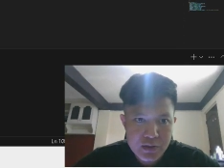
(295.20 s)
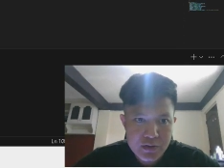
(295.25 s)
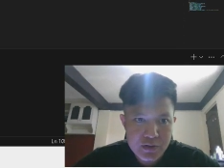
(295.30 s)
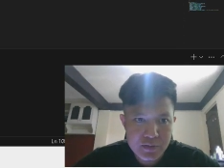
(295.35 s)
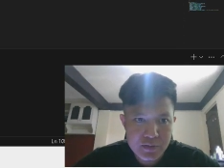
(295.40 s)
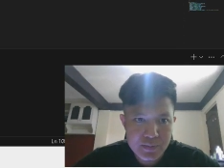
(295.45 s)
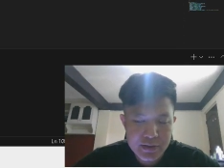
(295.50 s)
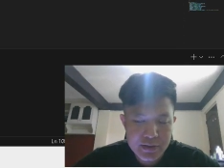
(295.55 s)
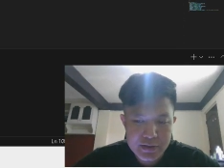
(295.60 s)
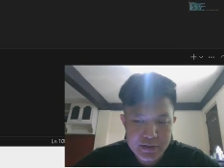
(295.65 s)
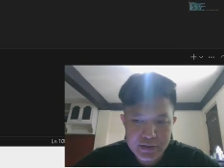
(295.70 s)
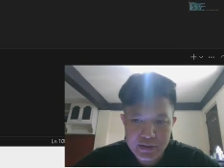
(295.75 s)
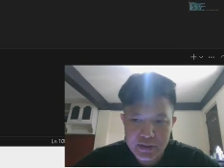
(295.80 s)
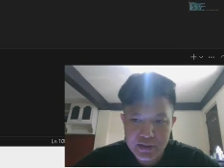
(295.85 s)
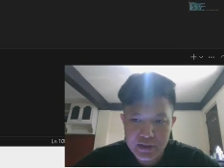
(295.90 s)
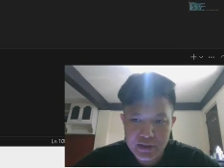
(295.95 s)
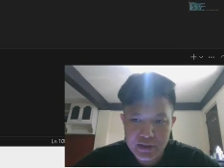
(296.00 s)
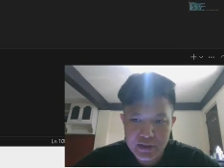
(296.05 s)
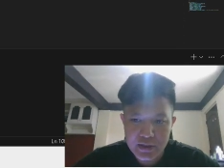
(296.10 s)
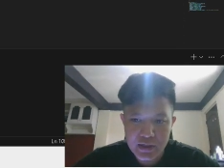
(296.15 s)
So
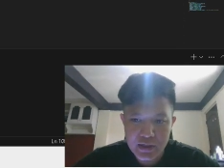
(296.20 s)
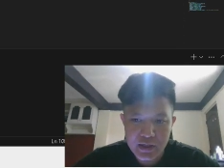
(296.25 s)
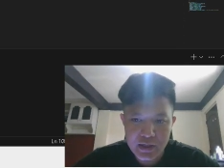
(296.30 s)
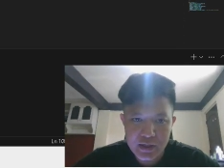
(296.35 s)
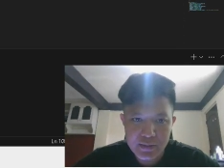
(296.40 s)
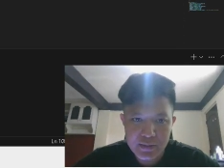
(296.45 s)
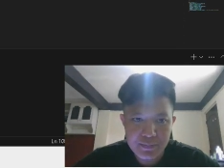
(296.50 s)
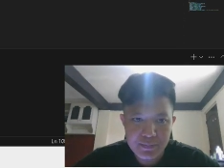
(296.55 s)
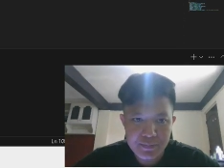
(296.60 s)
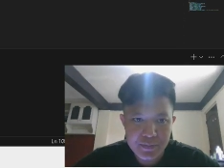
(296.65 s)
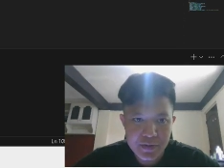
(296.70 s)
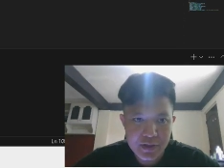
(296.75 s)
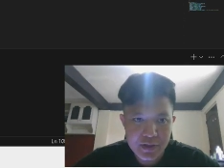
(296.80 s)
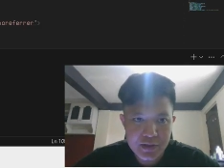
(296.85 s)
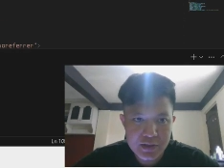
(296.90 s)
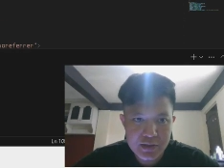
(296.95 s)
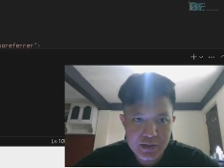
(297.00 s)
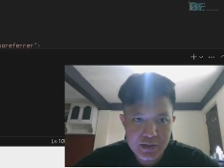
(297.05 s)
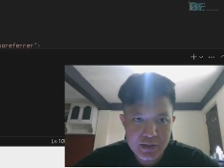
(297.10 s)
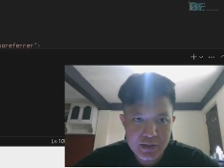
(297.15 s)
basically,
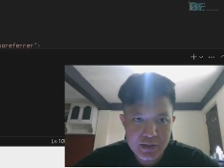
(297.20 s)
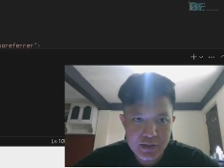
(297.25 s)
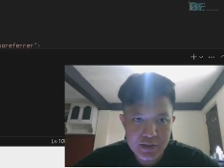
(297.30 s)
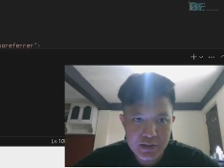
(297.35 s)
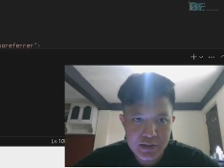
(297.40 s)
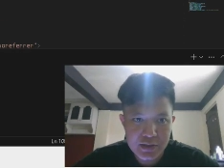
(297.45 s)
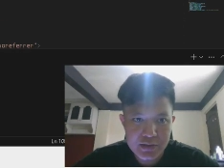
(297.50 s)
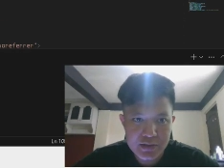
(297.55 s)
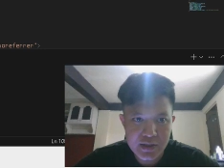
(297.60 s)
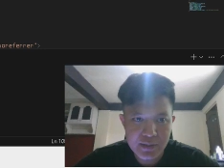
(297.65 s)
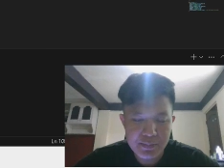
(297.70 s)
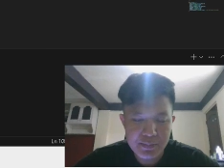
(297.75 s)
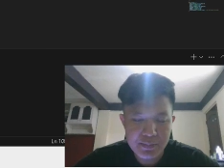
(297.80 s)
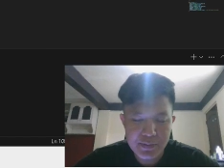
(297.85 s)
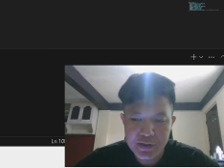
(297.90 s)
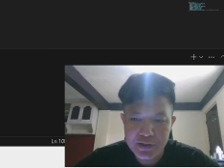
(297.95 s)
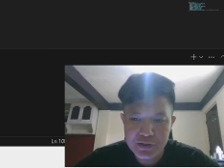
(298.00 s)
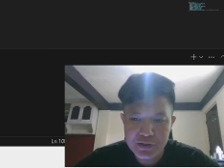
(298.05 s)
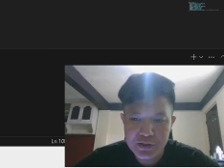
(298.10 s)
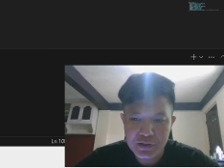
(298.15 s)
it's a
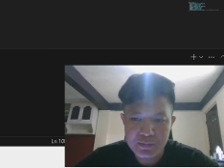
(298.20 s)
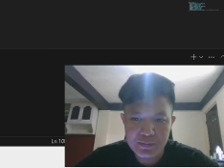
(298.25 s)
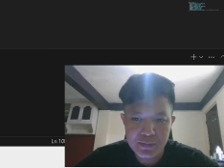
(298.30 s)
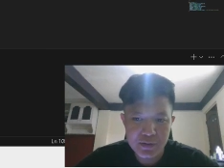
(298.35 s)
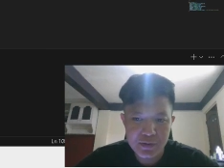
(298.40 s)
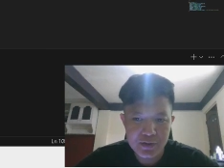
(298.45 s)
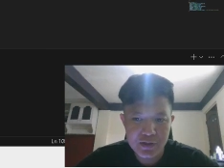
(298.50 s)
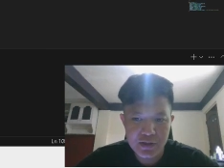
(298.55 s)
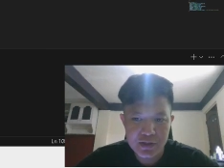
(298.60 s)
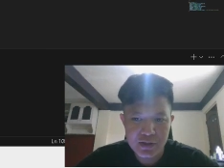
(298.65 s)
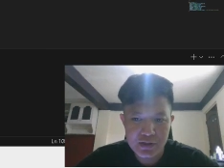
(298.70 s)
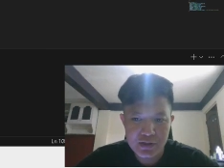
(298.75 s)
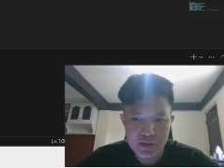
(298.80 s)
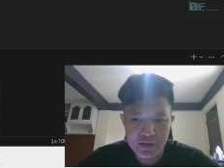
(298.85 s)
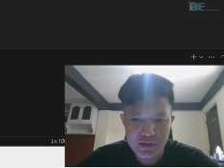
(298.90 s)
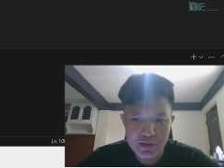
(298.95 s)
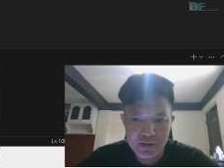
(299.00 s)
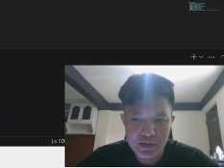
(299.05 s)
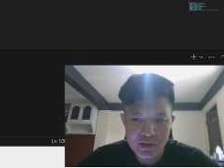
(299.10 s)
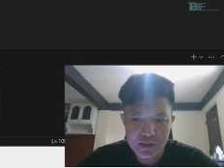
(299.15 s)
separate component
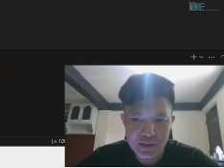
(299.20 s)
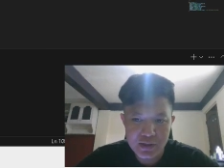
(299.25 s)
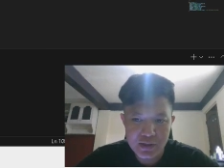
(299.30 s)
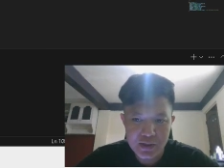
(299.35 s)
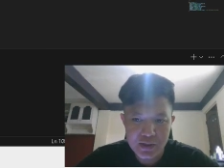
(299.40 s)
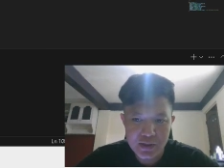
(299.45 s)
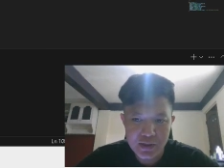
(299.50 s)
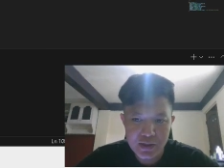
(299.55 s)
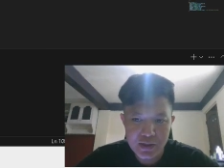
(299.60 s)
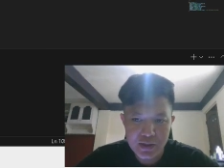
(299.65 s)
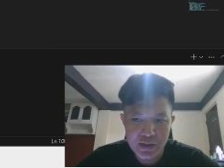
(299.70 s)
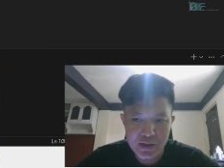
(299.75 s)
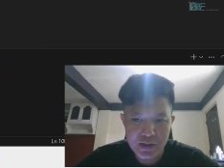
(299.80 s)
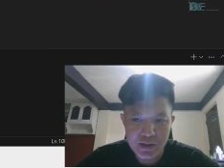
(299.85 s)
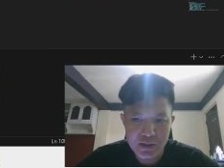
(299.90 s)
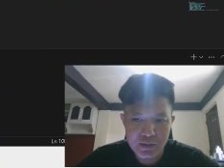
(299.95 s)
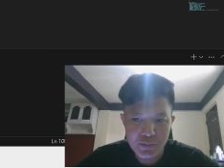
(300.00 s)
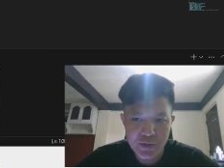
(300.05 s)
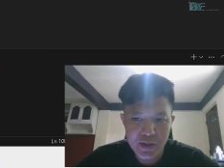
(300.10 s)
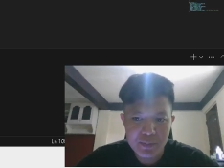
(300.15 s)
on the
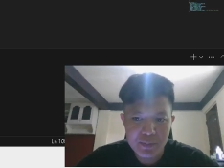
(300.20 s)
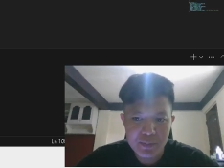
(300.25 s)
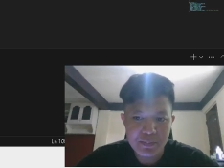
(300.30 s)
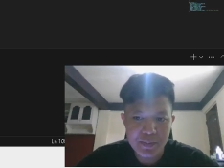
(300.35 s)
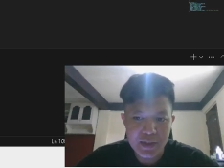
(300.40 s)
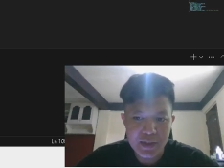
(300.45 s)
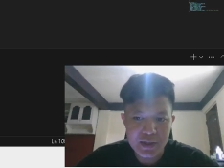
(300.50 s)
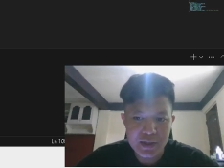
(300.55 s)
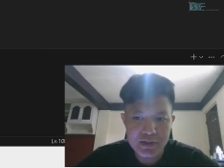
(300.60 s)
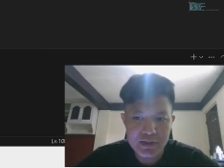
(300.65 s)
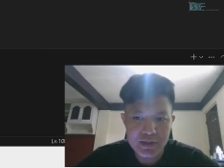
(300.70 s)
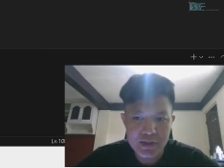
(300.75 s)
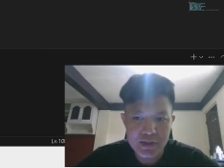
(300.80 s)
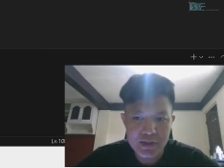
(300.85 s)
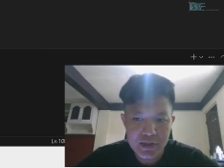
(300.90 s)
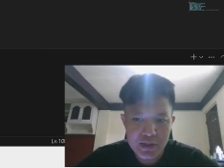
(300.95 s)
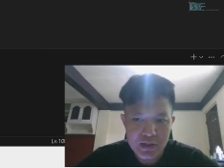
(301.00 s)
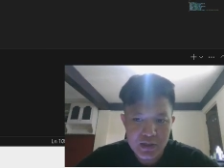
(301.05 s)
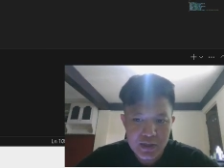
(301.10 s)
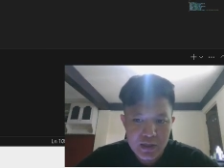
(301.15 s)
web
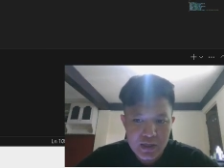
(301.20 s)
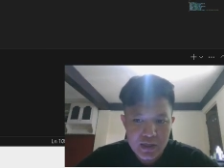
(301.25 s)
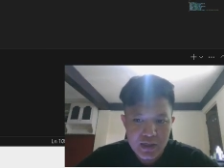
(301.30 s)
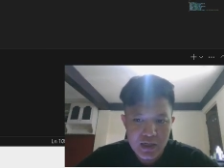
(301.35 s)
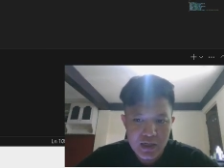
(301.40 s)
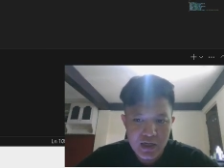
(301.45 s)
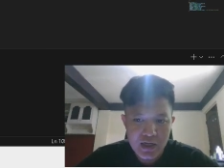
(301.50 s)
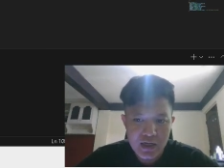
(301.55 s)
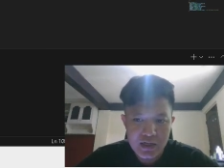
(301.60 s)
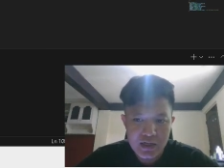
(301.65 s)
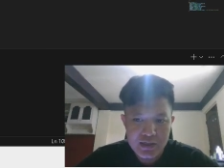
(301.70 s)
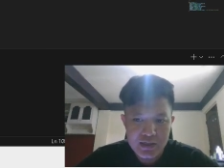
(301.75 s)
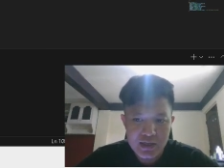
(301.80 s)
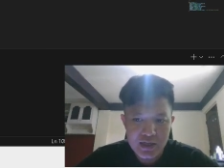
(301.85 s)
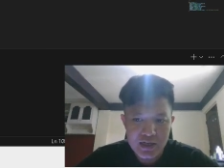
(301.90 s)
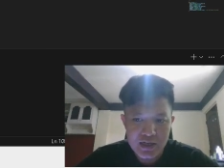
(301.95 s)
page. it